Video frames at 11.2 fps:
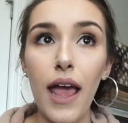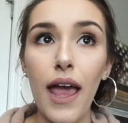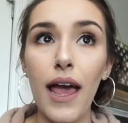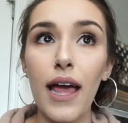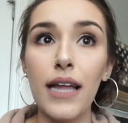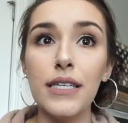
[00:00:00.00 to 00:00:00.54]

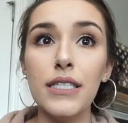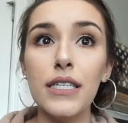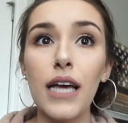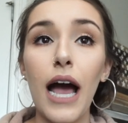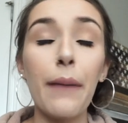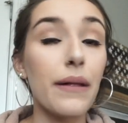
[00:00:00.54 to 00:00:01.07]
And
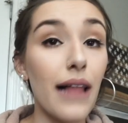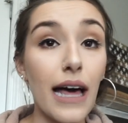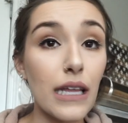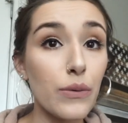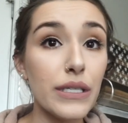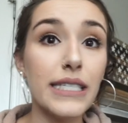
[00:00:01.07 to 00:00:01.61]
I'm glad
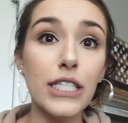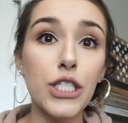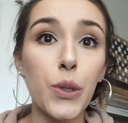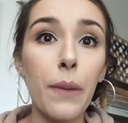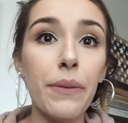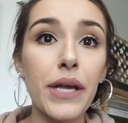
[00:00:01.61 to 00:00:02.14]
that we did
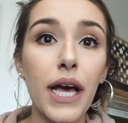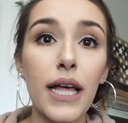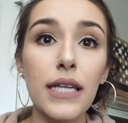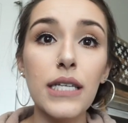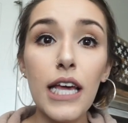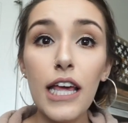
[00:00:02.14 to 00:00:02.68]
do it
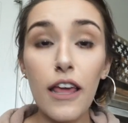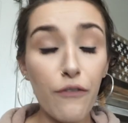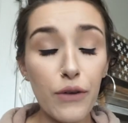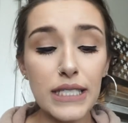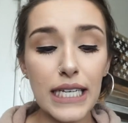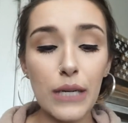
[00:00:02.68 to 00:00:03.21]
because if
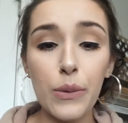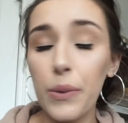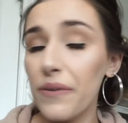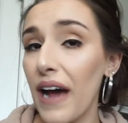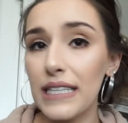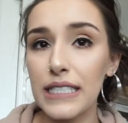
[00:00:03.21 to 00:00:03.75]
we didn't, we would
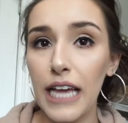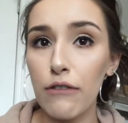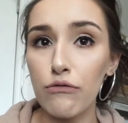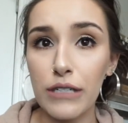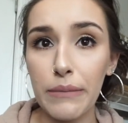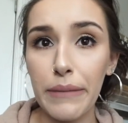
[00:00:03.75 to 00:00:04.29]
have had to get
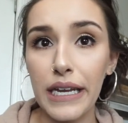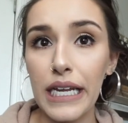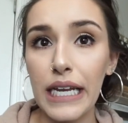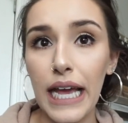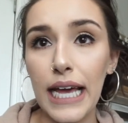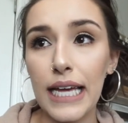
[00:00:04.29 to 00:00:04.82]

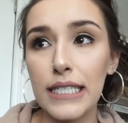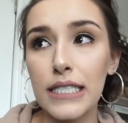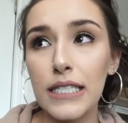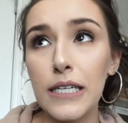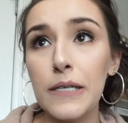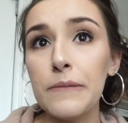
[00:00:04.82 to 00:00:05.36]
readmitted and
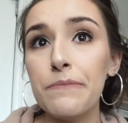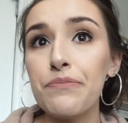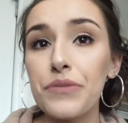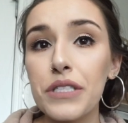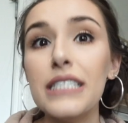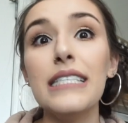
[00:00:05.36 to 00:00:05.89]

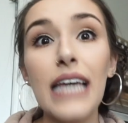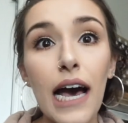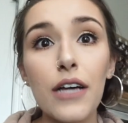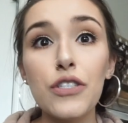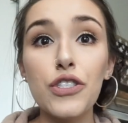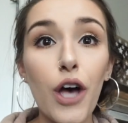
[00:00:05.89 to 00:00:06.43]
yeah,
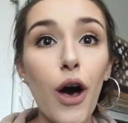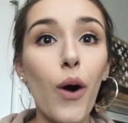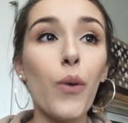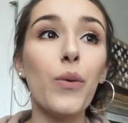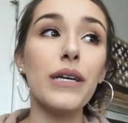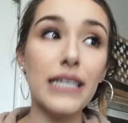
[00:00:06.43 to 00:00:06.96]

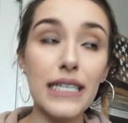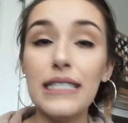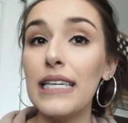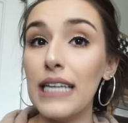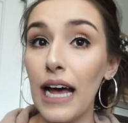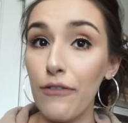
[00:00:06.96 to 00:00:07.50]
so he
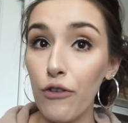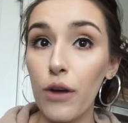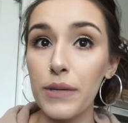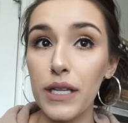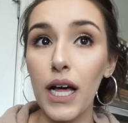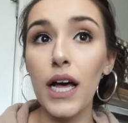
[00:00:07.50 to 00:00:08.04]
did have
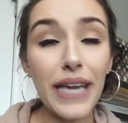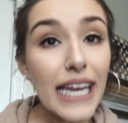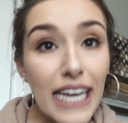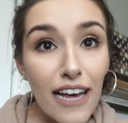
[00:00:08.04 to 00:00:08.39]
formula. Beginning